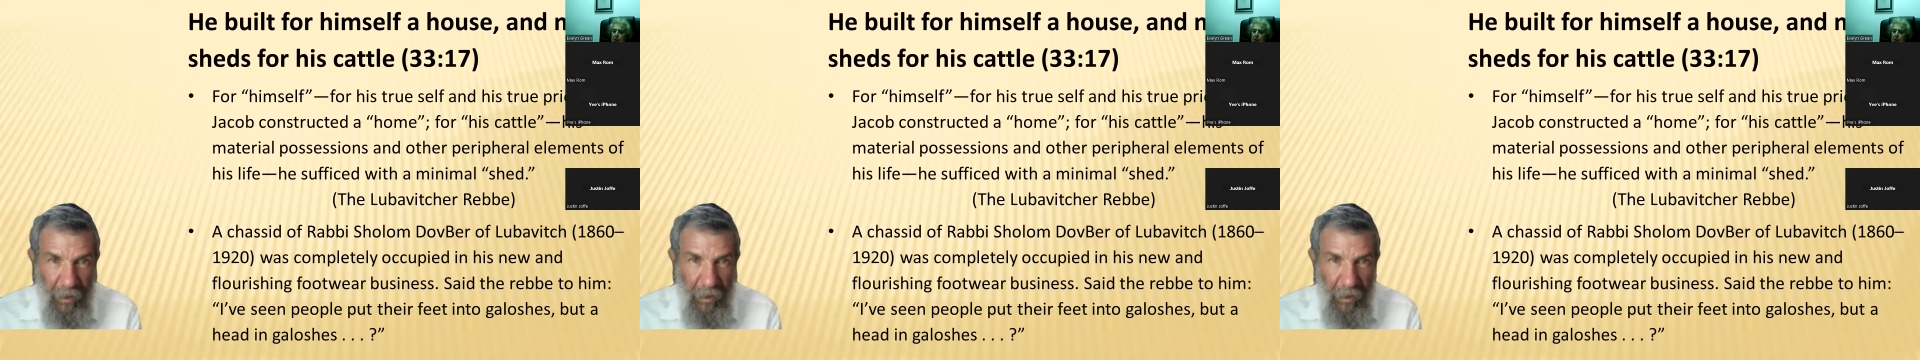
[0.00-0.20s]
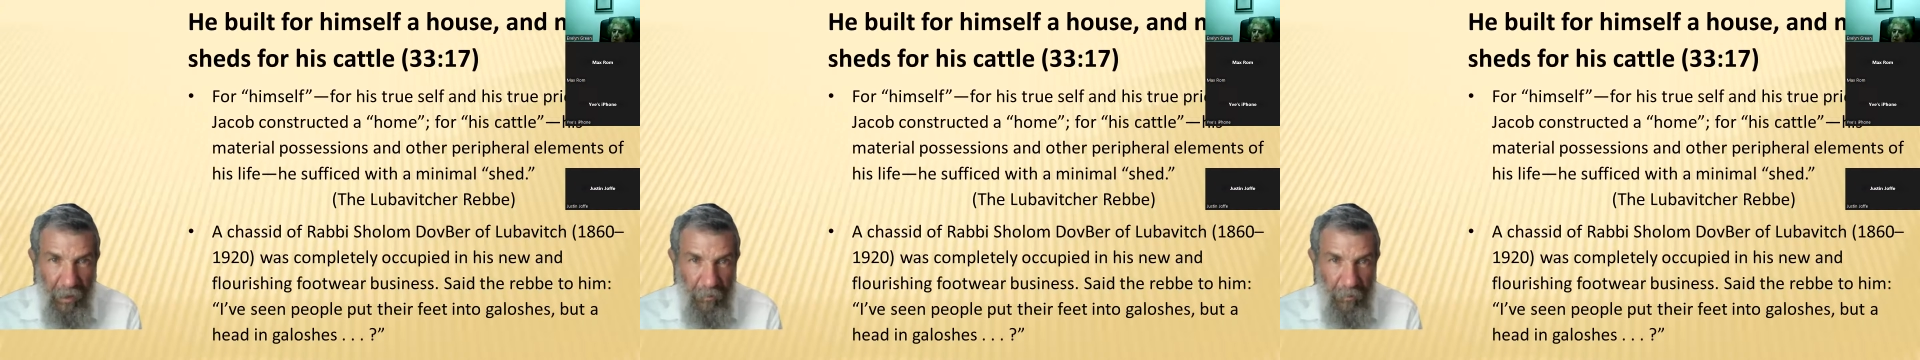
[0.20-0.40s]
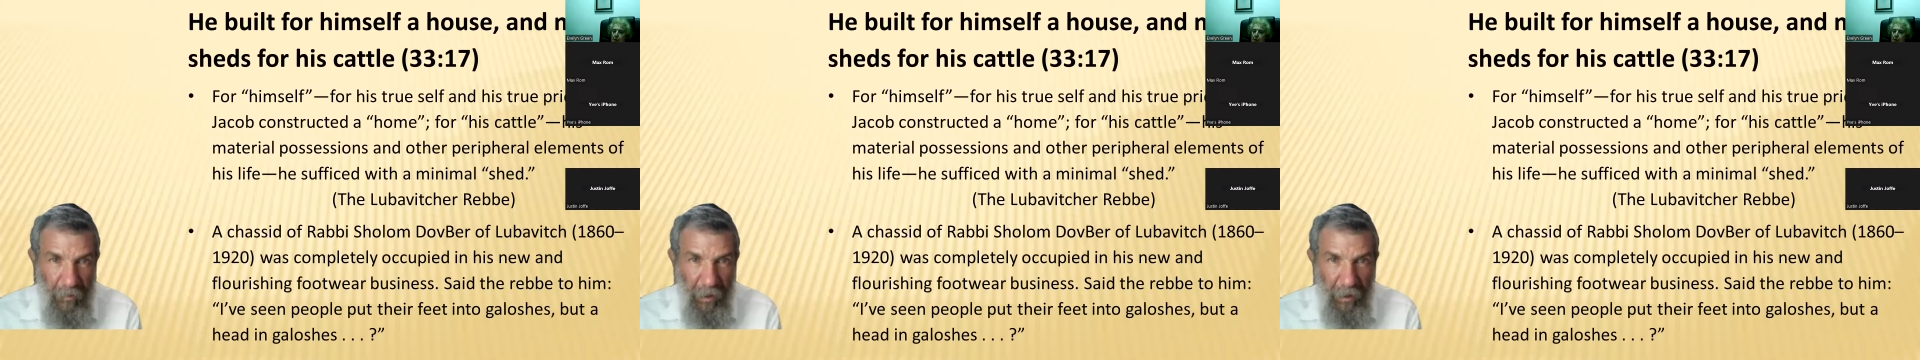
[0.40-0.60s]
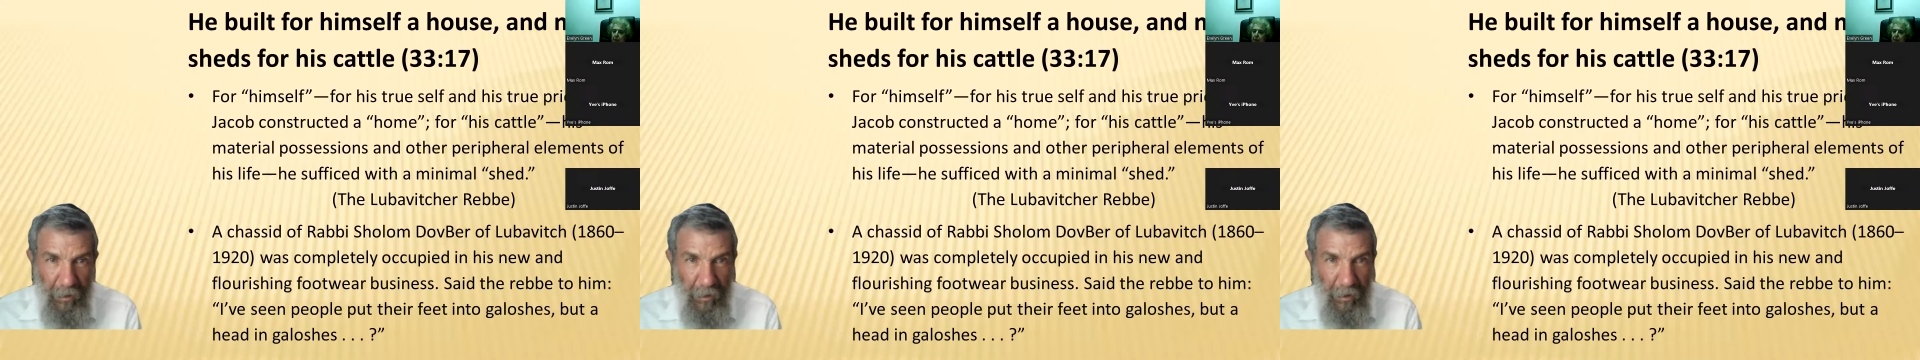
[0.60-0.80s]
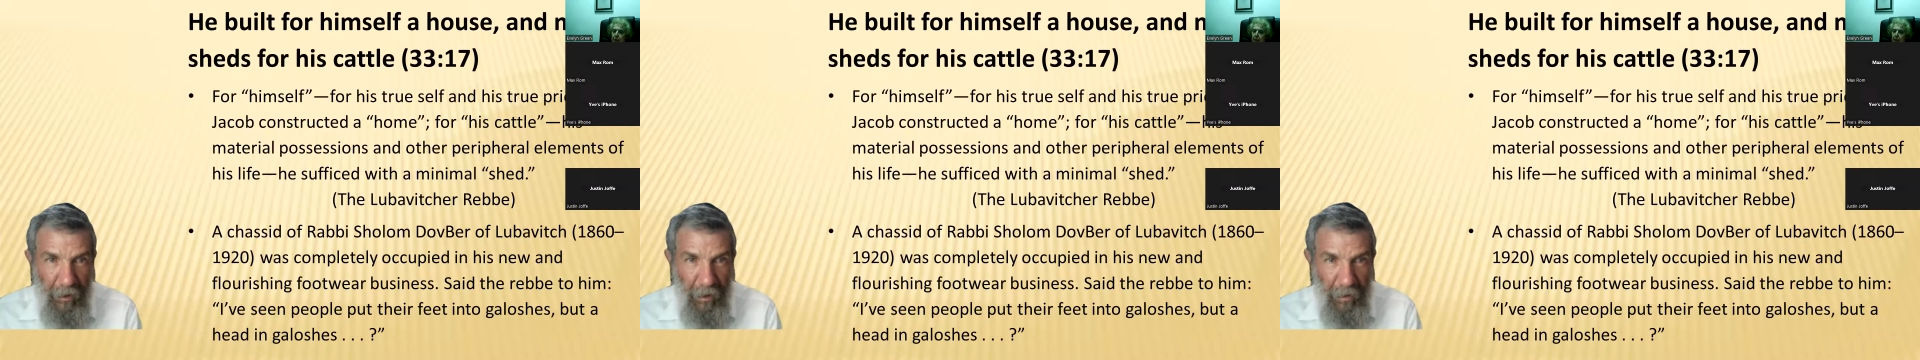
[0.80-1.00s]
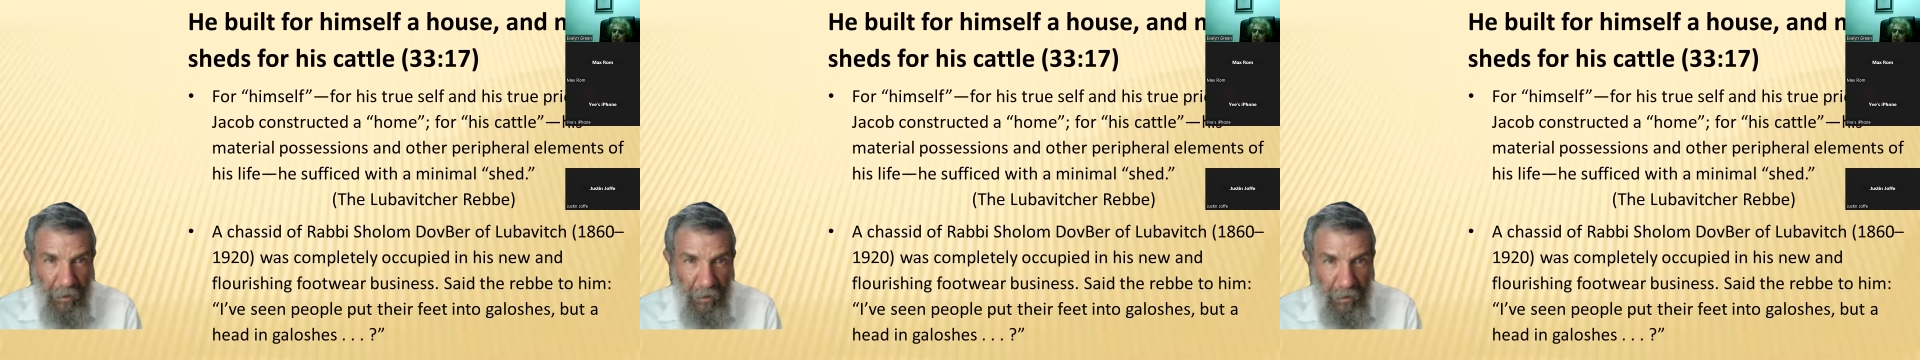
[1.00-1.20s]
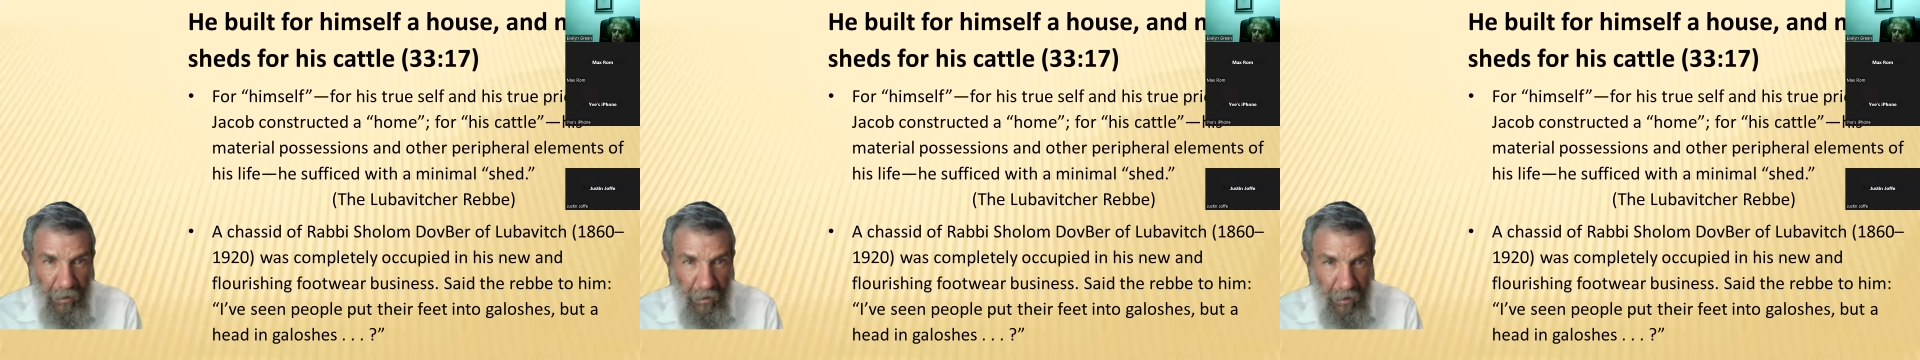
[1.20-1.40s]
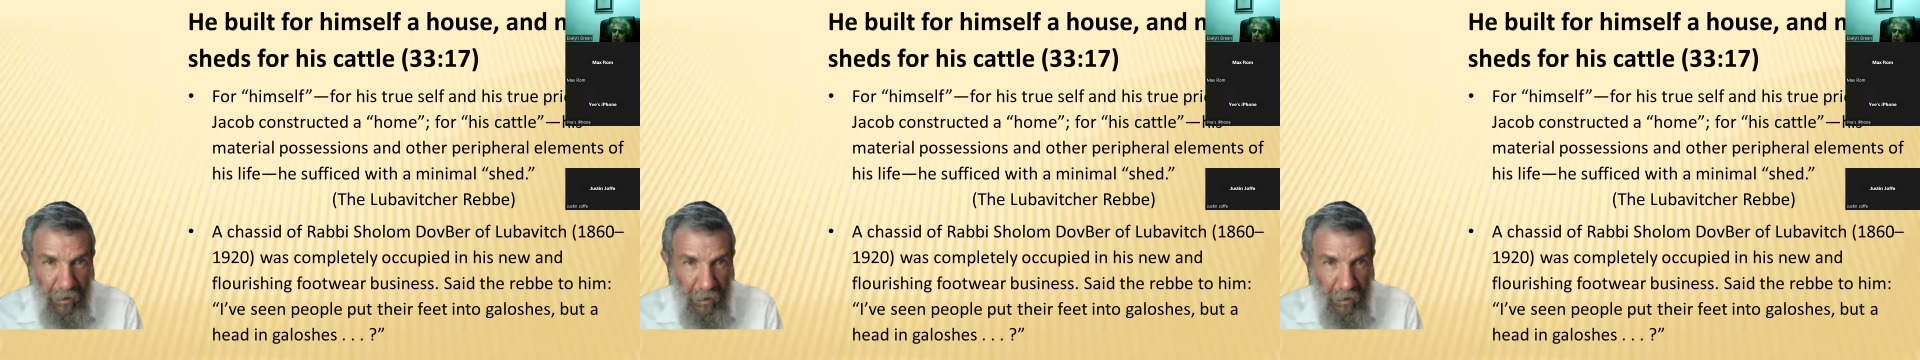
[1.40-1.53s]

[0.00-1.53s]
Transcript: and he made sheds.